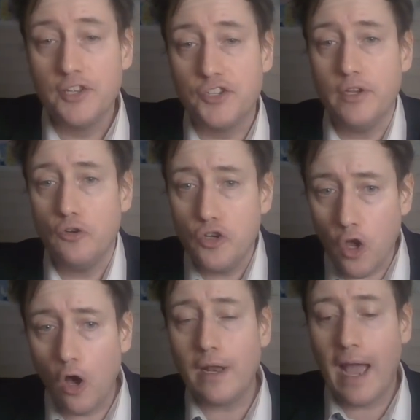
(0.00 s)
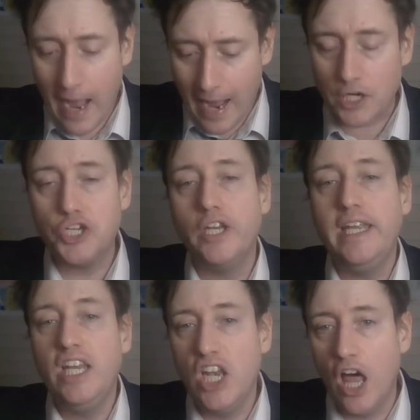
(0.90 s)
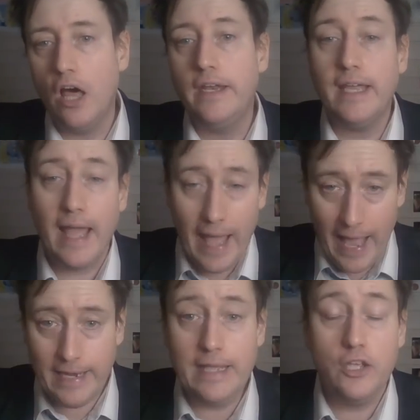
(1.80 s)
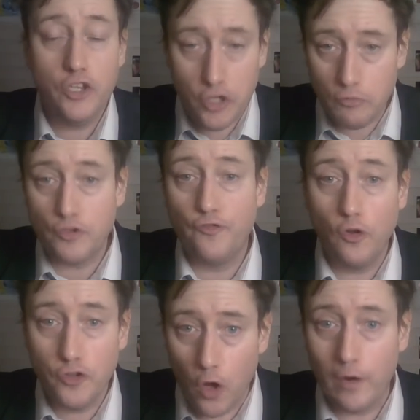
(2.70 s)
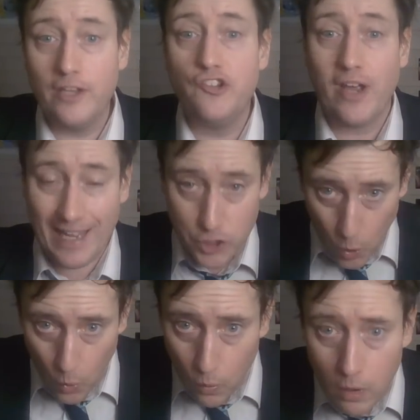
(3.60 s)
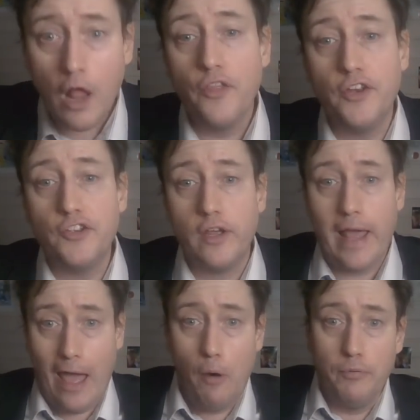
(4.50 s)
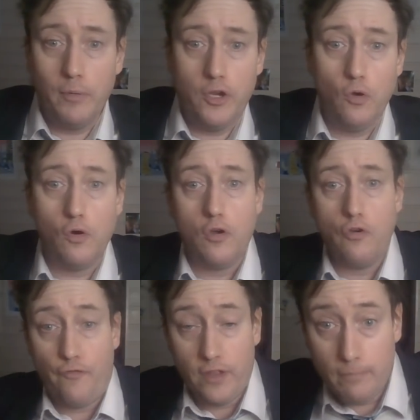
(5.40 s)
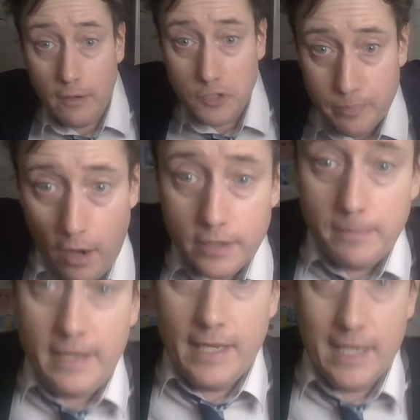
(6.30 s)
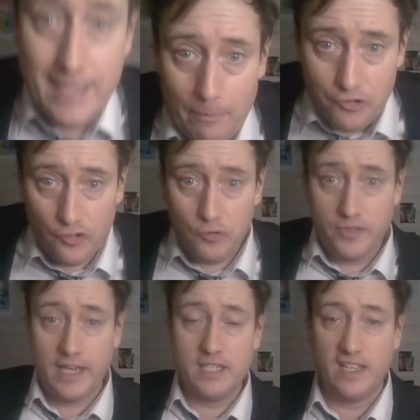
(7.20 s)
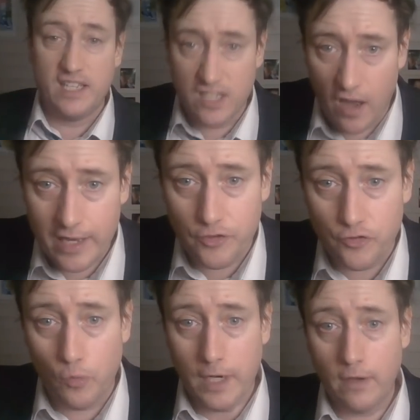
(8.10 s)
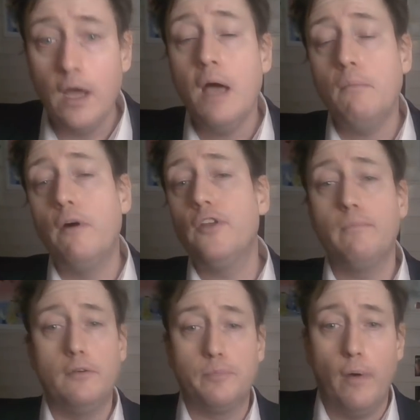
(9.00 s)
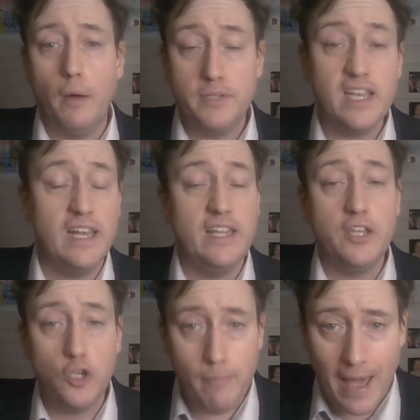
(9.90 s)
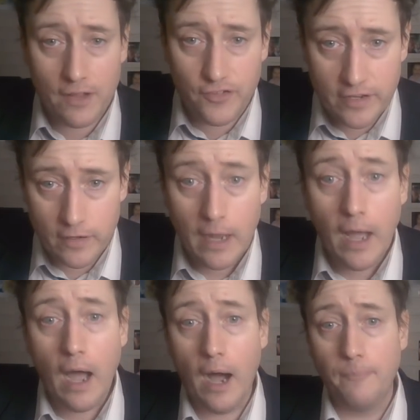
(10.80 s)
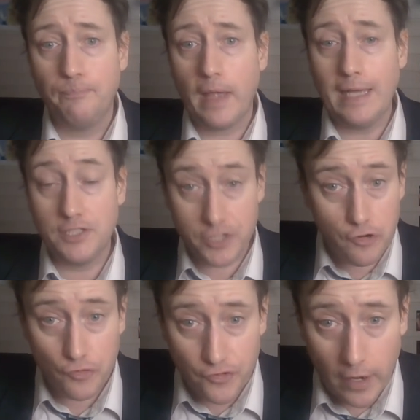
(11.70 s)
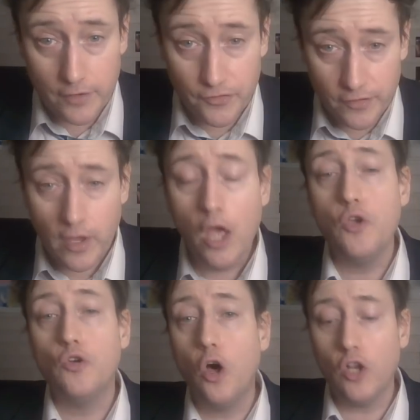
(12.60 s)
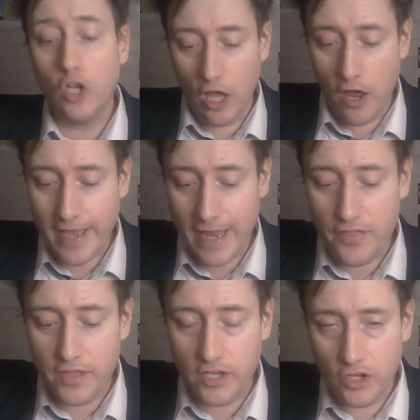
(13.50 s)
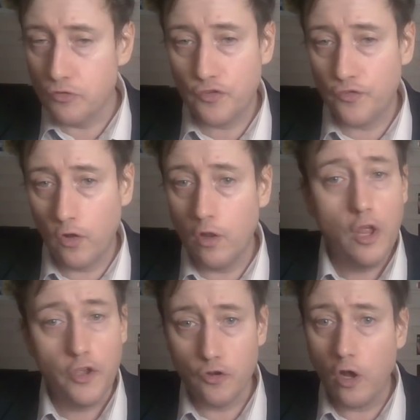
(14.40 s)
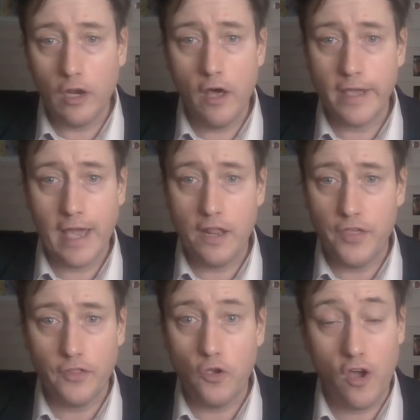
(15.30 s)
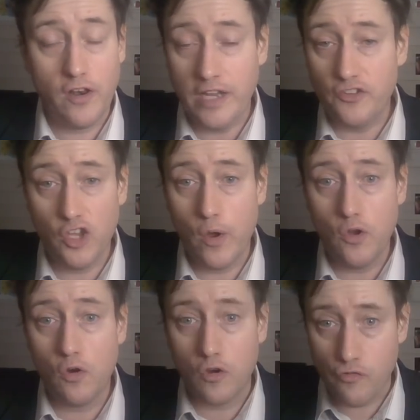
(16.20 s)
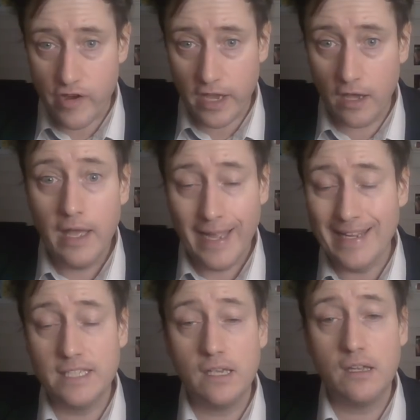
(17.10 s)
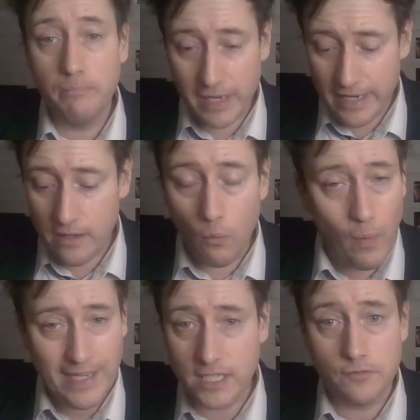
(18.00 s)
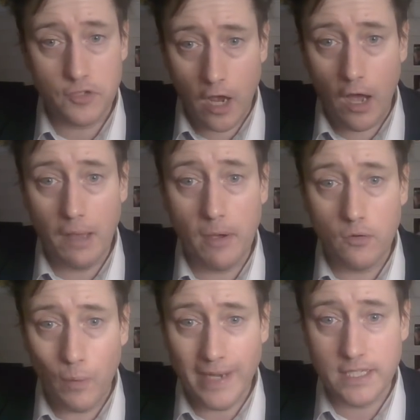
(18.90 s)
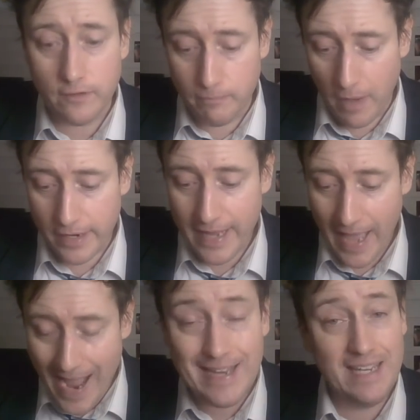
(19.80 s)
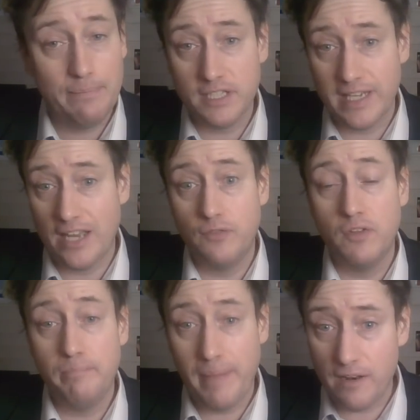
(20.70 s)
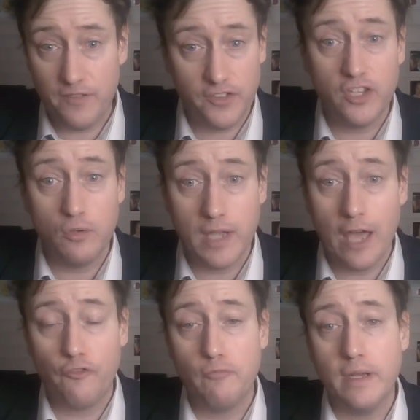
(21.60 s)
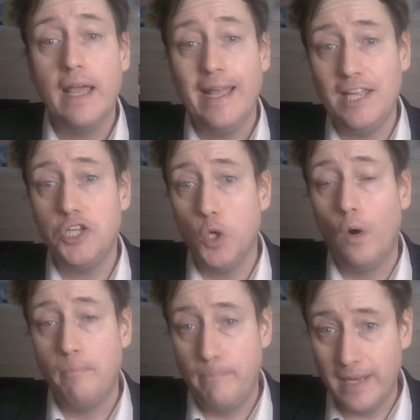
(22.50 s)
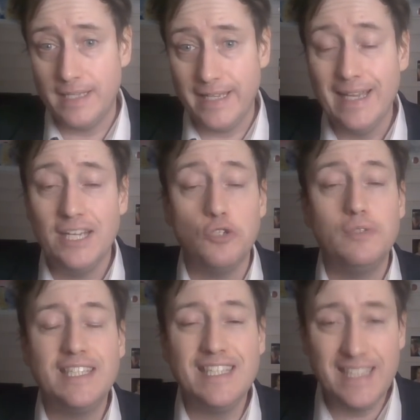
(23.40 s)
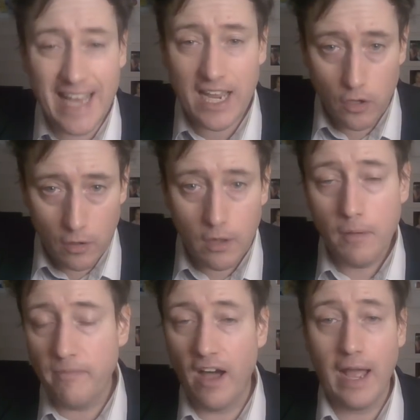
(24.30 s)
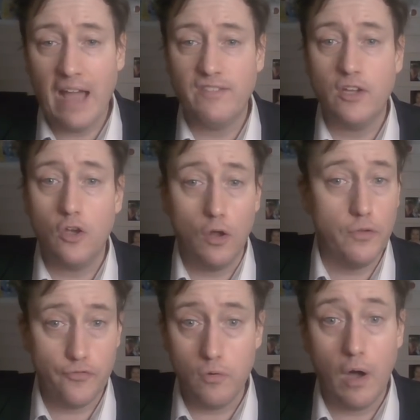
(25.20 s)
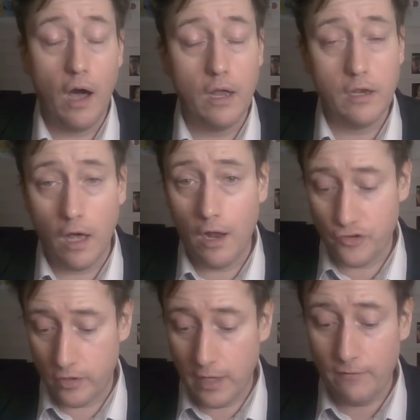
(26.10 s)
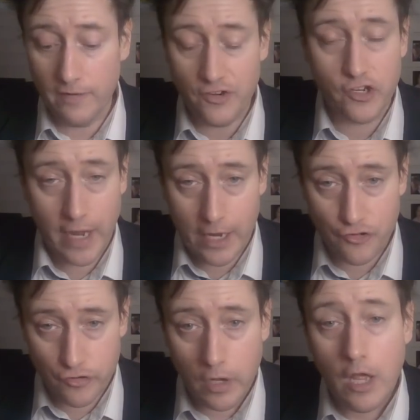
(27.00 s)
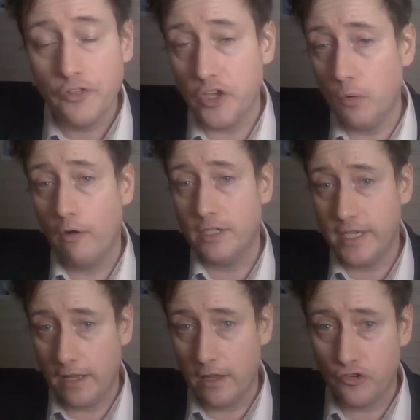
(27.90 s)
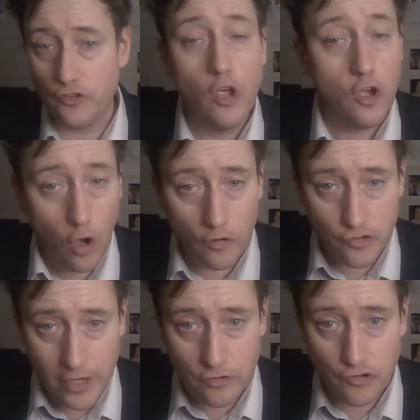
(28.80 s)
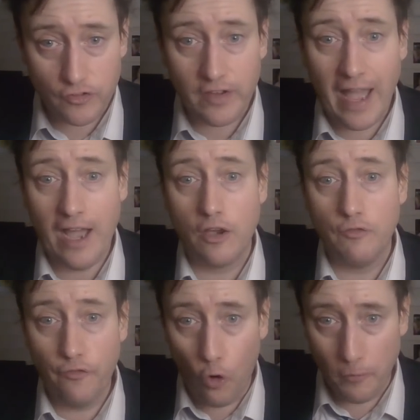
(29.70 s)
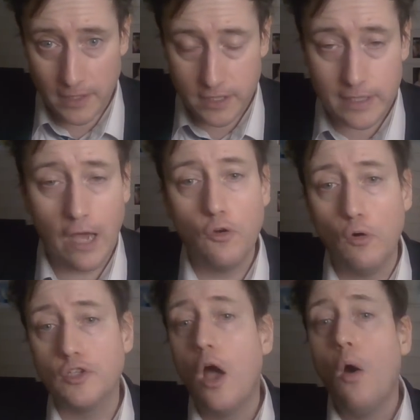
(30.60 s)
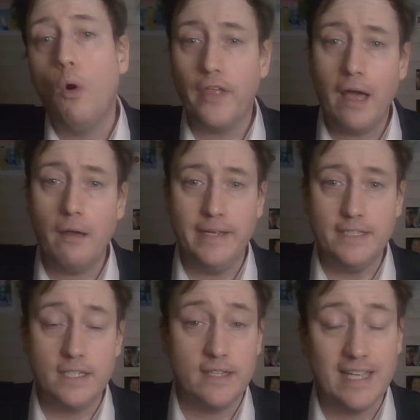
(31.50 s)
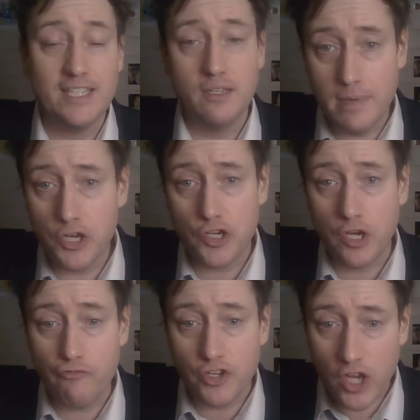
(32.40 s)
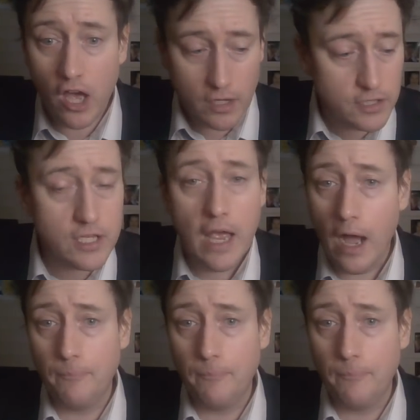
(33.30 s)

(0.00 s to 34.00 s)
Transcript: So you're not actually learning any useful knowledge at all that is going to help you in your, for the most part. I mean, there's exceptions with things like science or whatever, but for the most part, particularly in the humanities and social sciences, you're not learning anything useful. You're not learning anything that you're going to need to know in your career. It's a complete waste of time and waste of money. 80% of the benefit that you get from it is your ability to signal via having gone through a large level of education that you are intelligent, conscientious, and conformist. Now, of course, what that means is there's diminishing returns.